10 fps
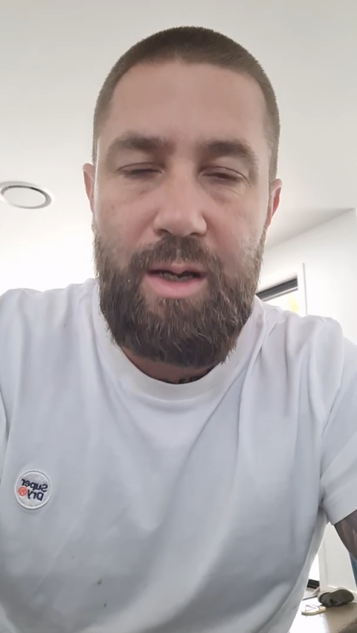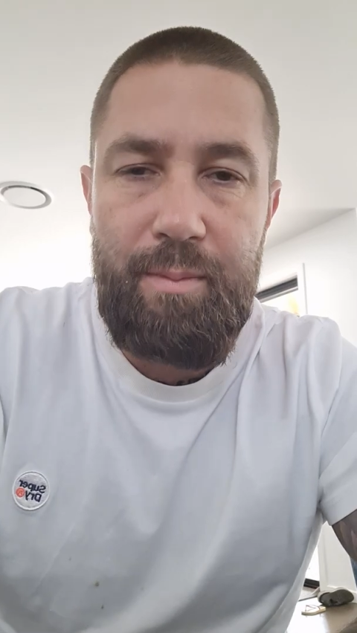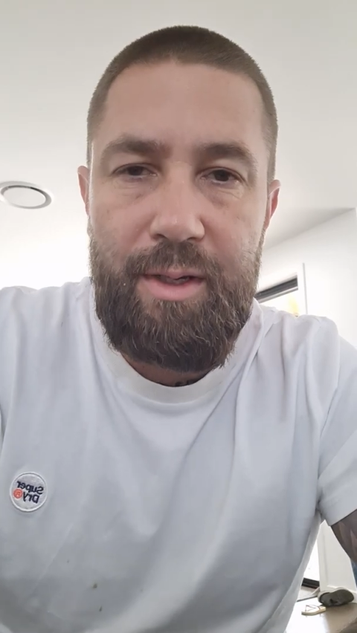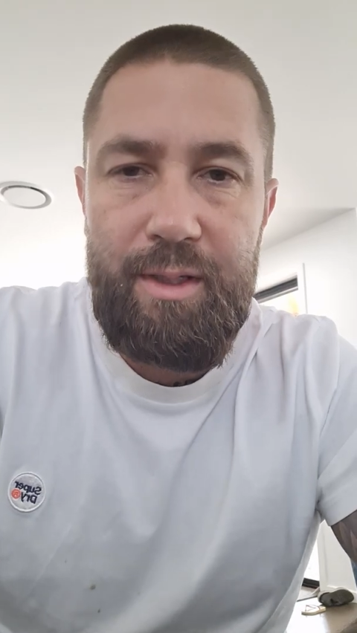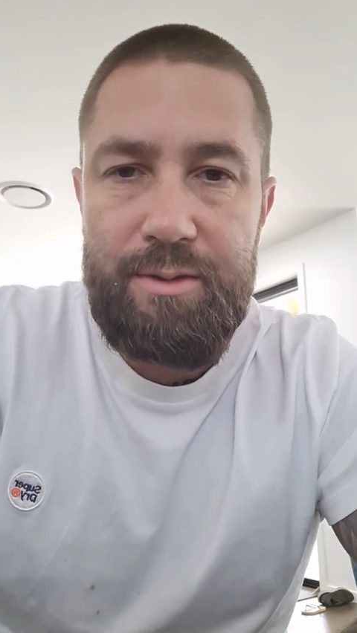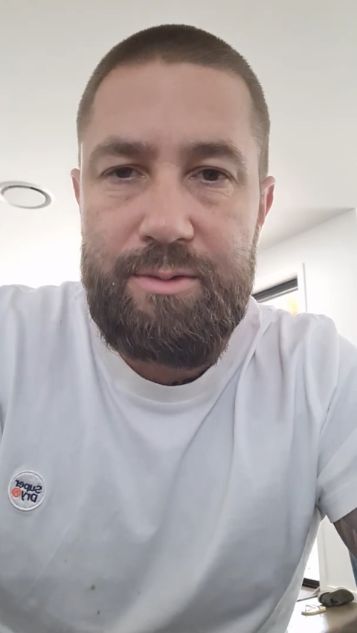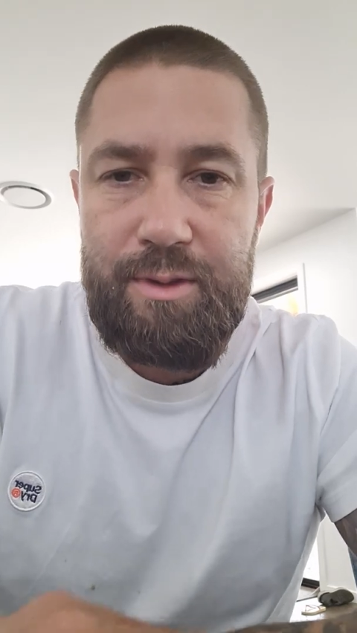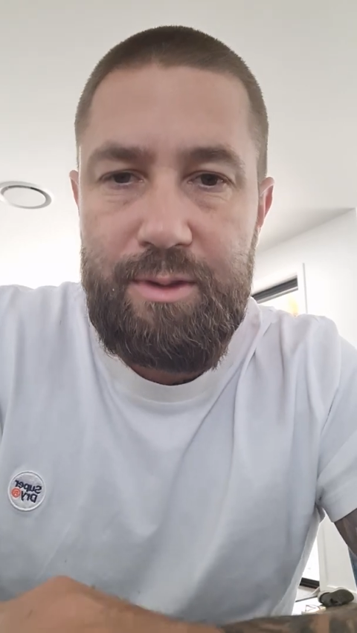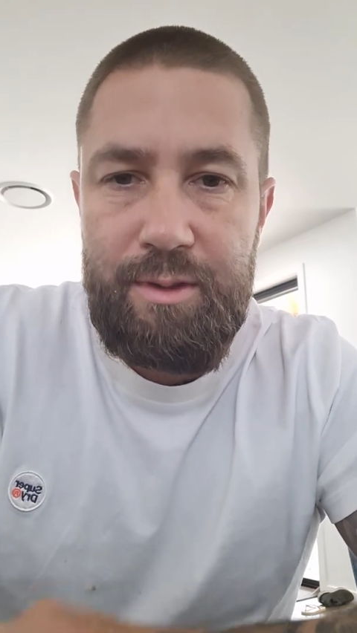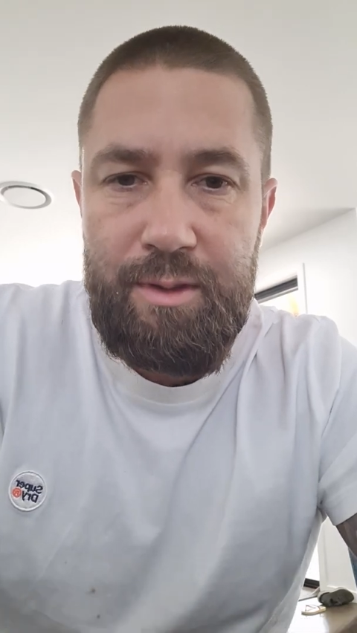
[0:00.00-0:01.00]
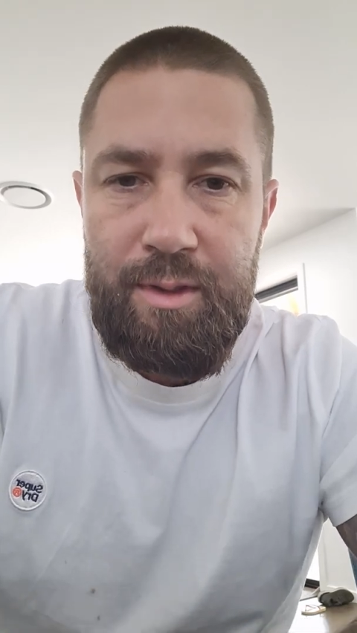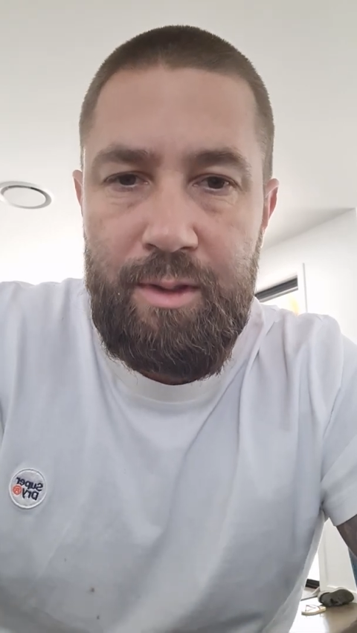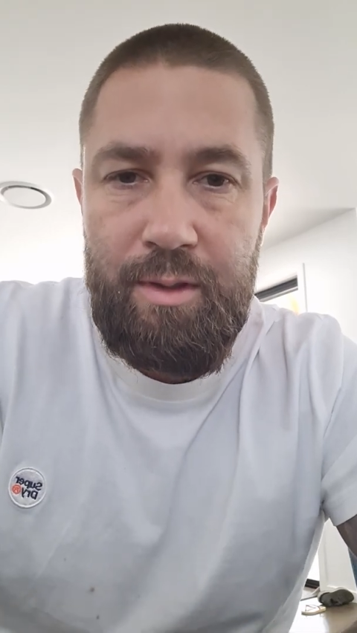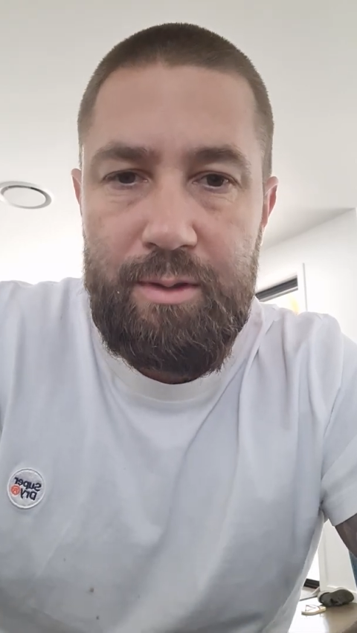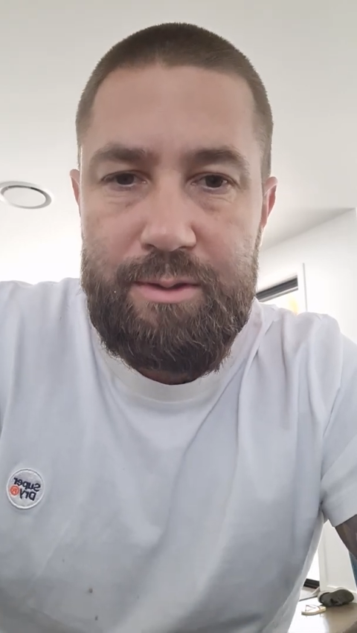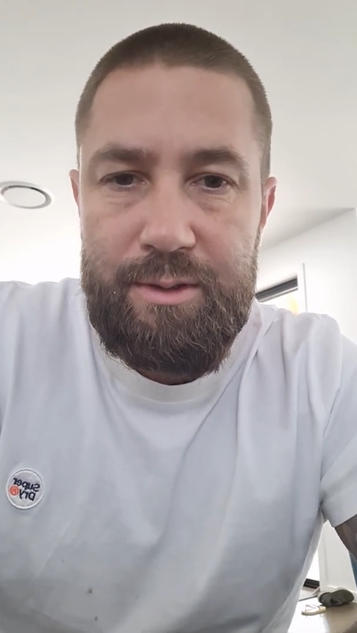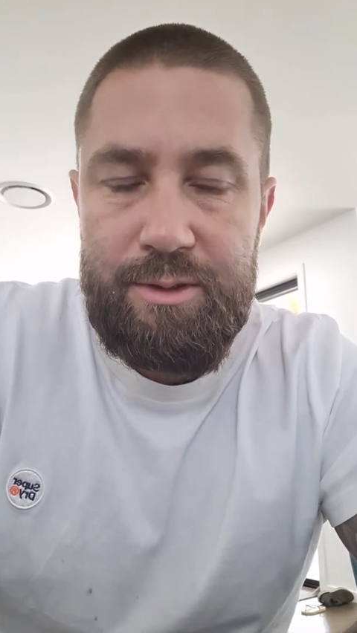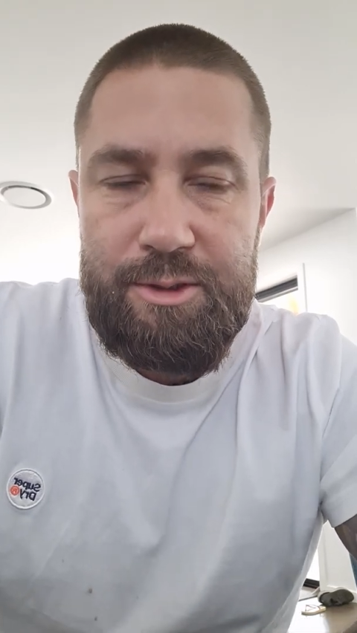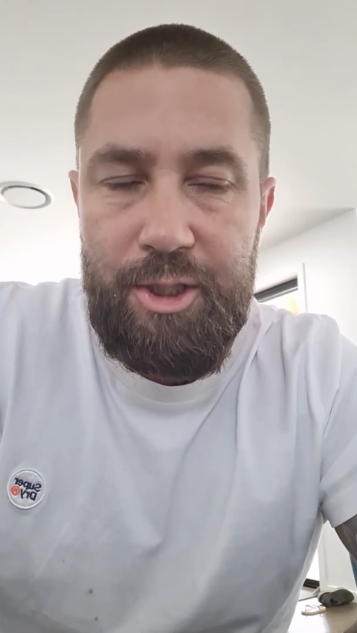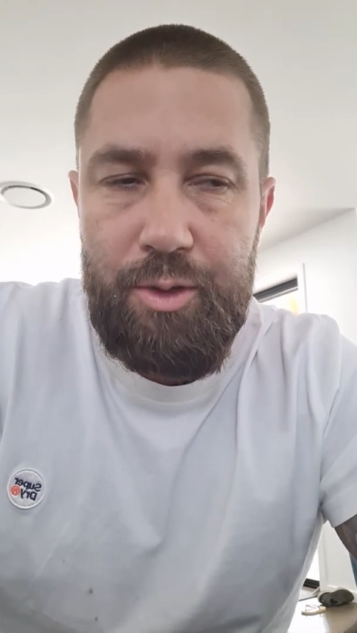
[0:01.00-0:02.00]
entry onto
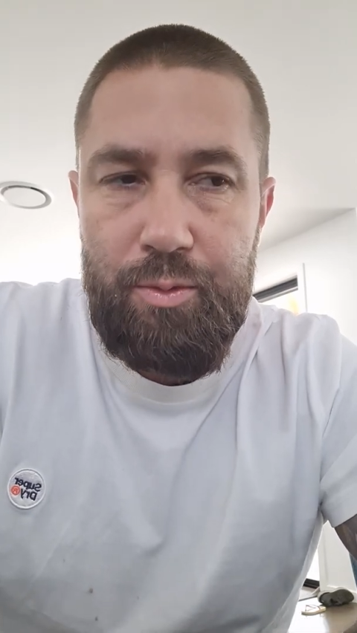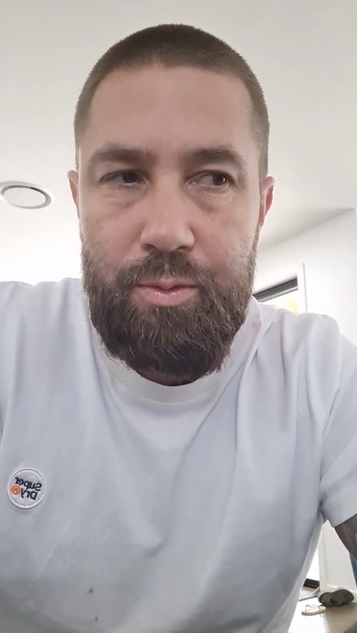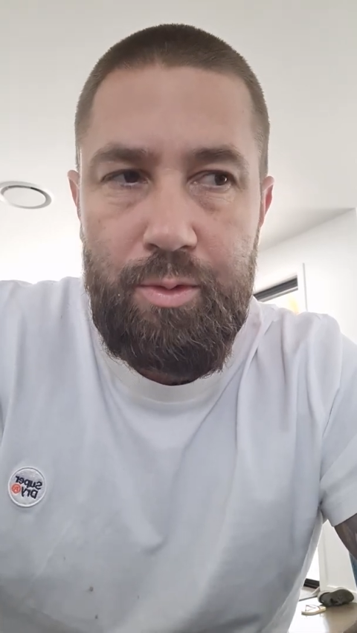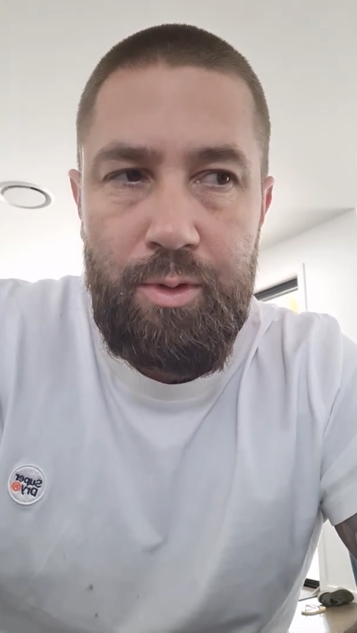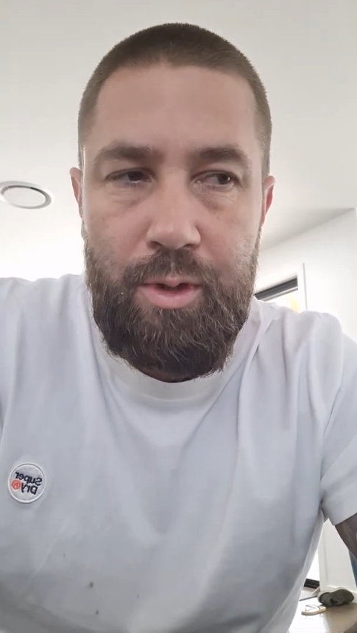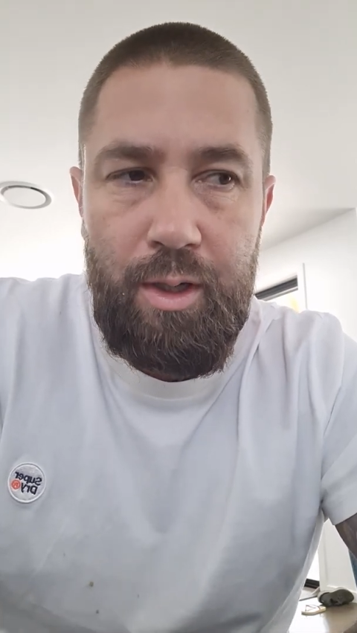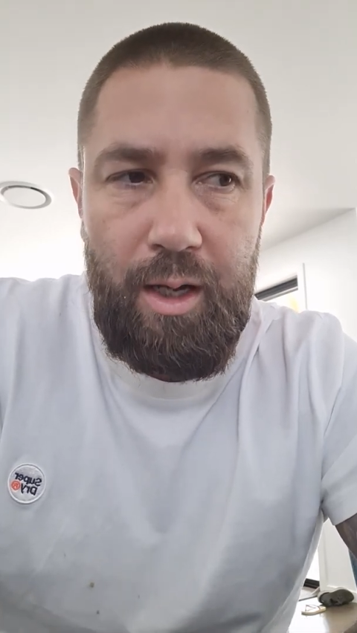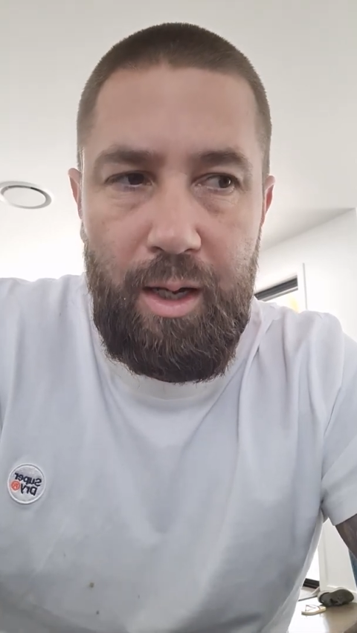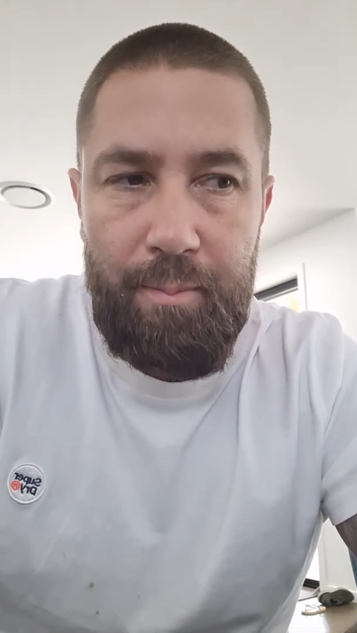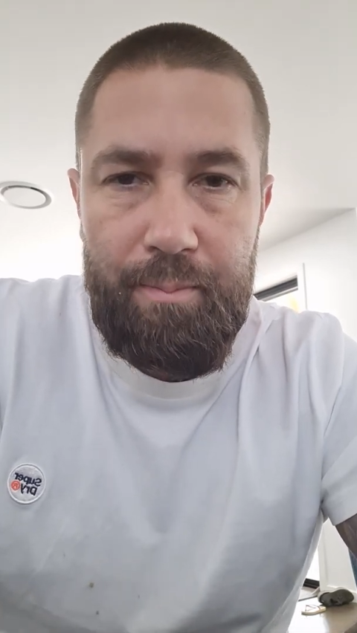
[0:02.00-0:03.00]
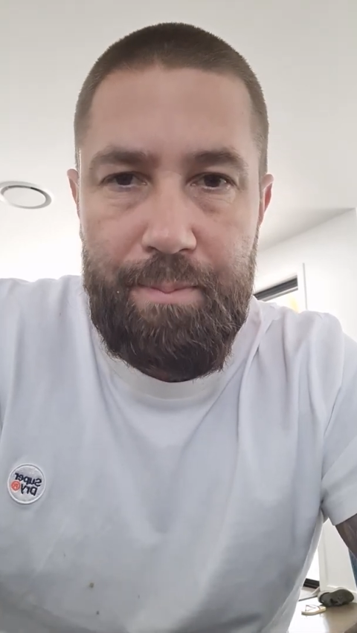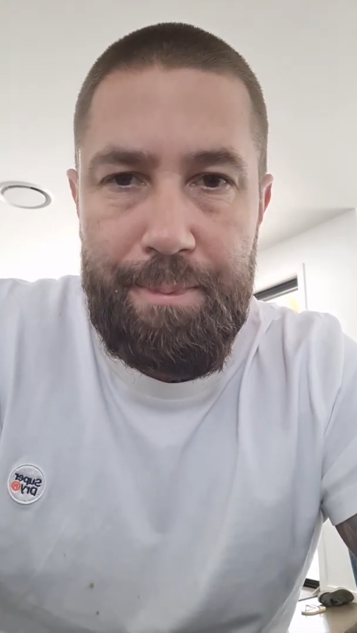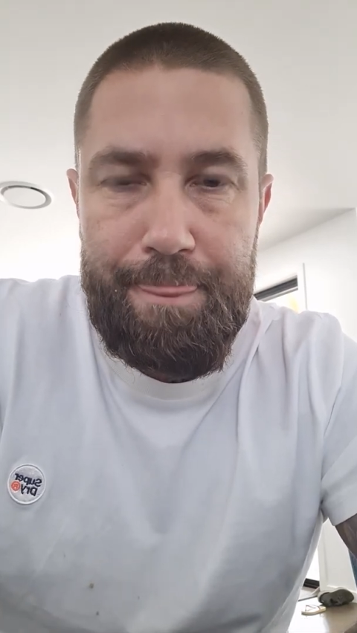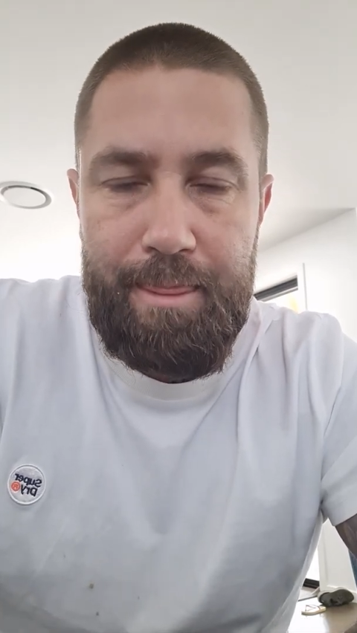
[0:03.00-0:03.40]
this channel a